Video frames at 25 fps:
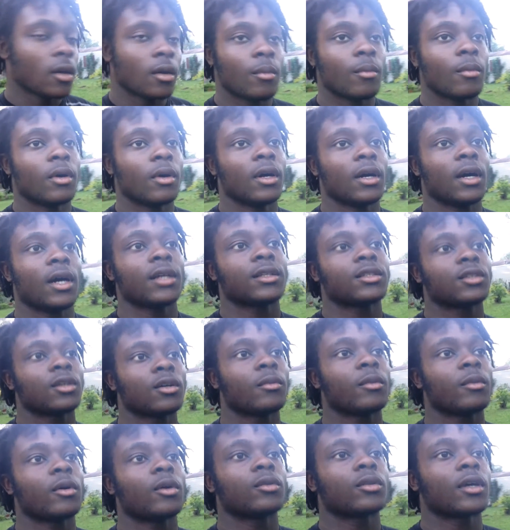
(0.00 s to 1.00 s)
but I
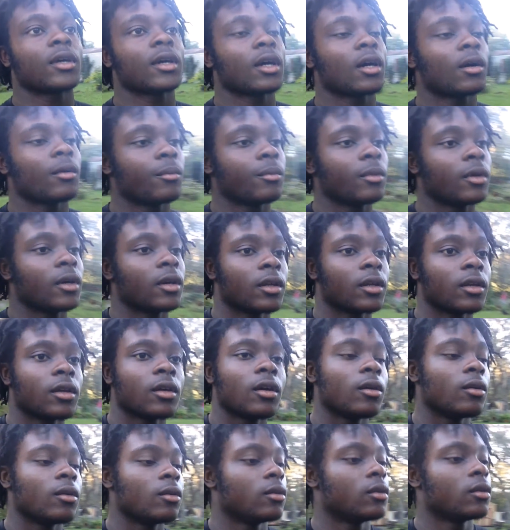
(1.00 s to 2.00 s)
told him I don't think I'm going to be able to
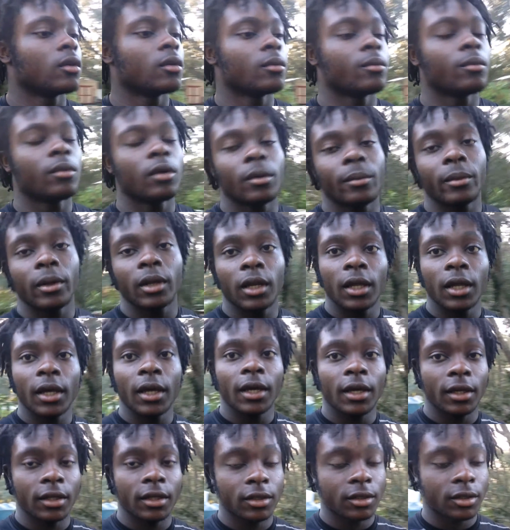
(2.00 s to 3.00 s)
go, because boy, my
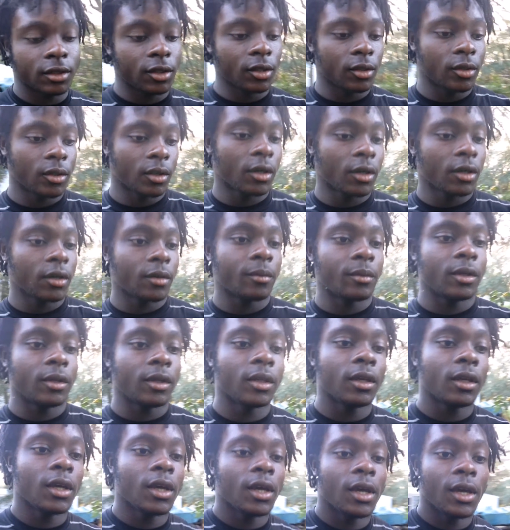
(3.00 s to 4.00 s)
leg is still hurting me.
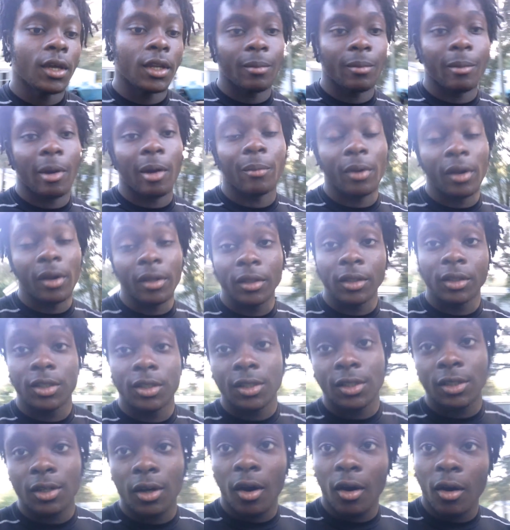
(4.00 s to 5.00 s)
And then my brother
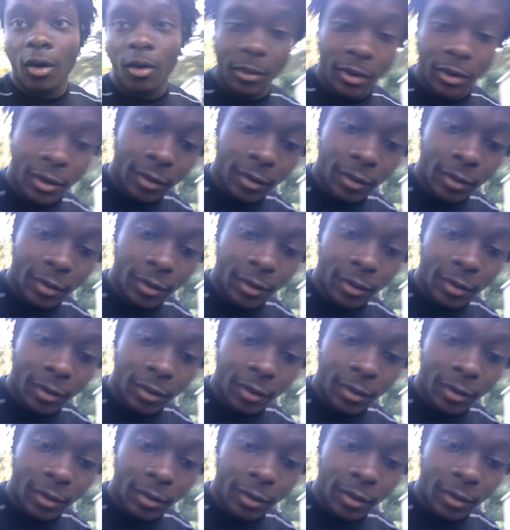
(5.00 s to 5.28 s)
just called